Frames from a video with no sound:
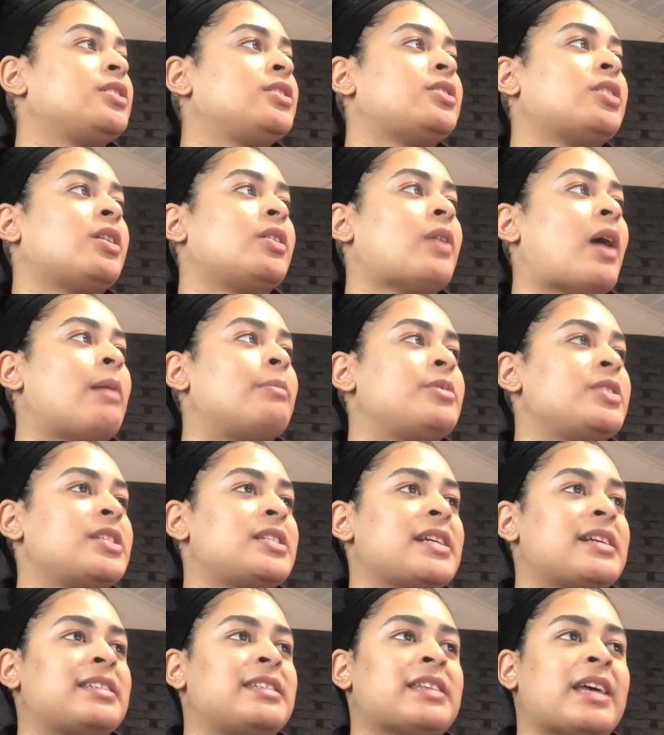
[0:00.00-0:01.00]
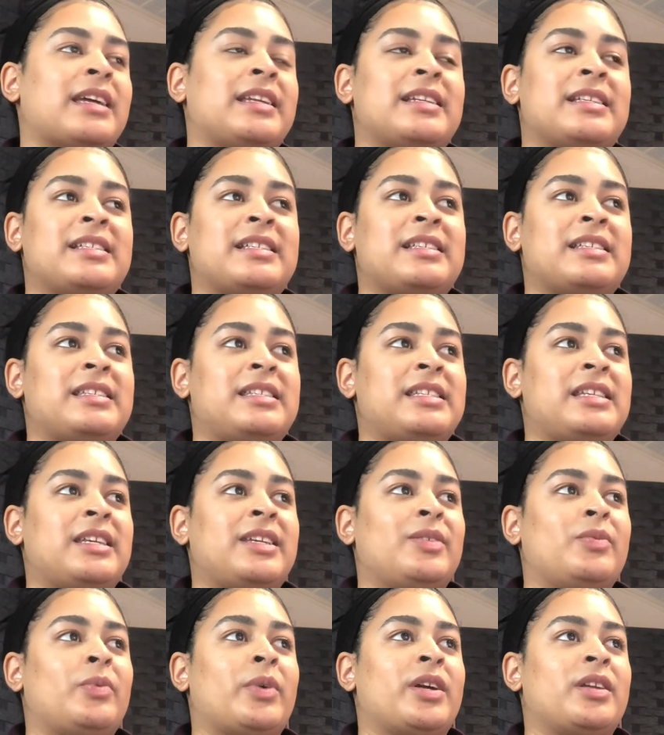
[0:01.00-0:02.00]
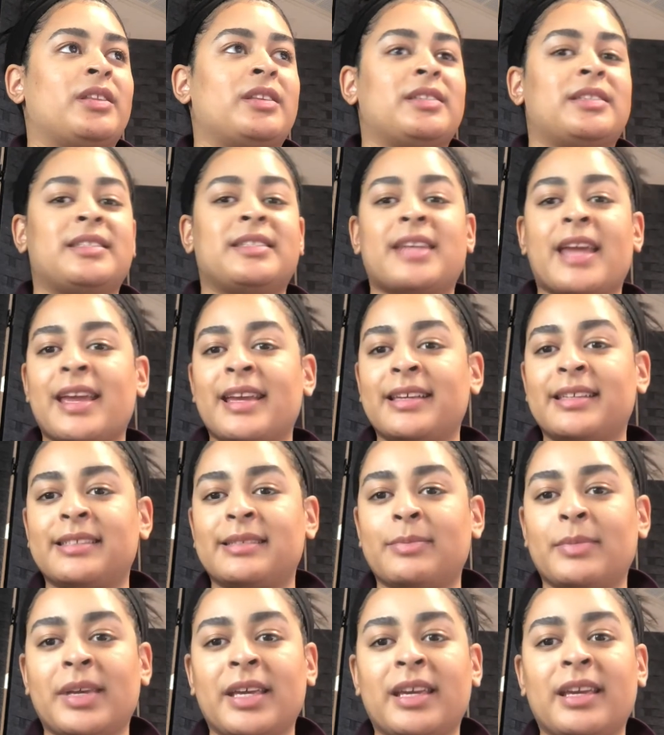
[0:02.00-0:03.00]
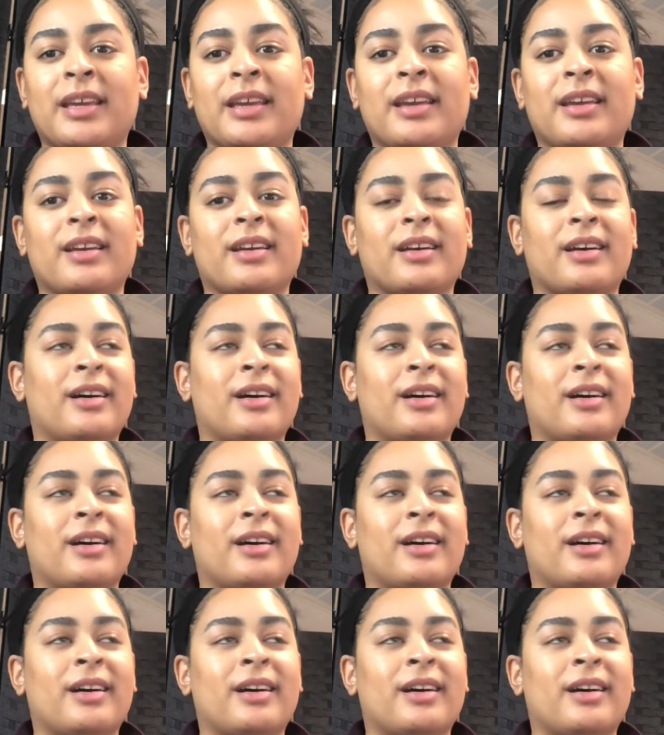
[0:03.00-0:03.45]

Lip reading: So I'm just excited to see where this takes me.